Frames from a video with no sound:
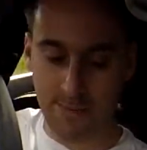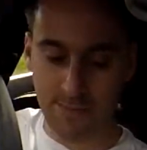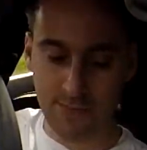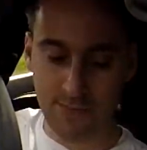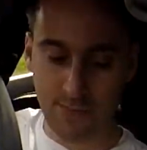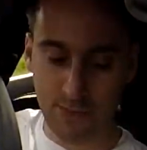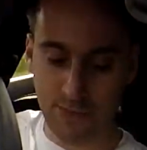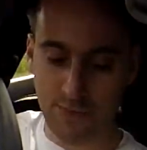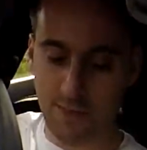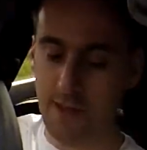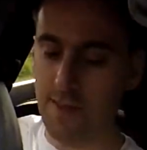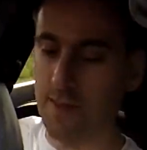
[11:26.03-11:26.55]

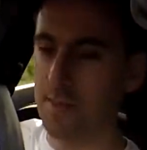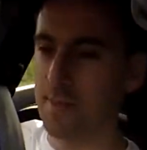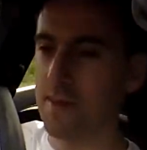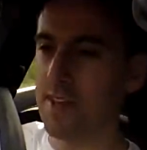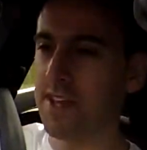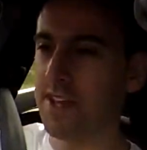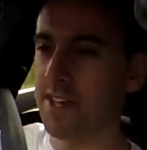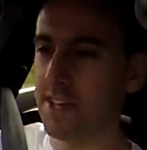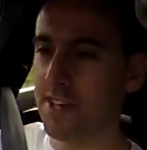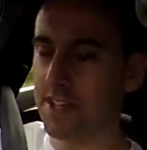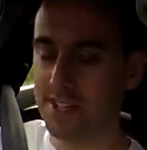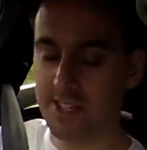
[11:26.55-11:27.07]
Talking about the
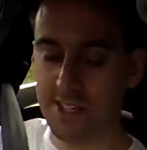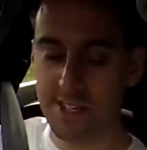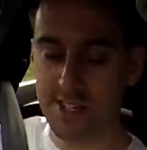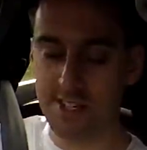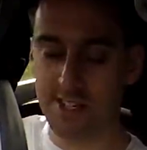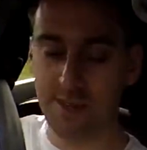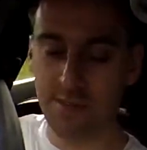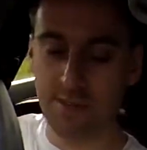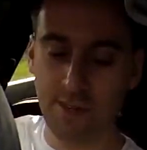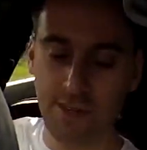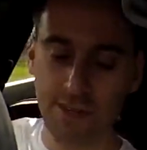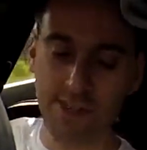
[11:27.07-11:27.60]
media
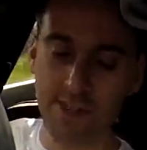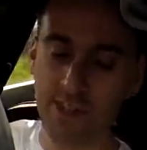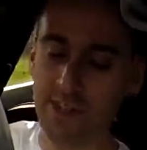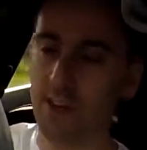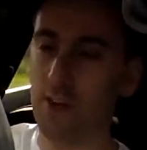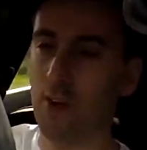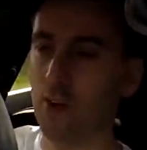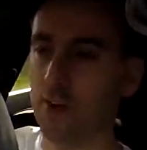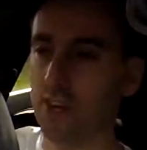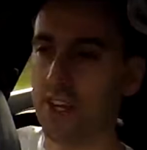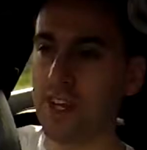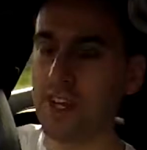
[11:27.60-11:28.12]
system that's
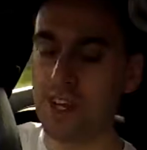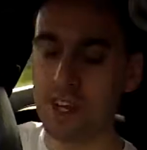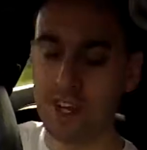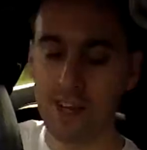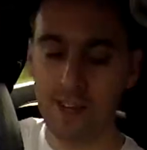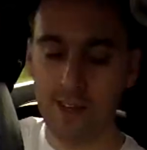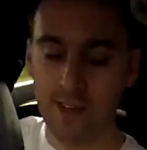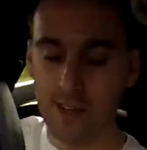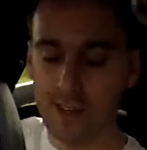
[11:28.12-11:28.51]
on here,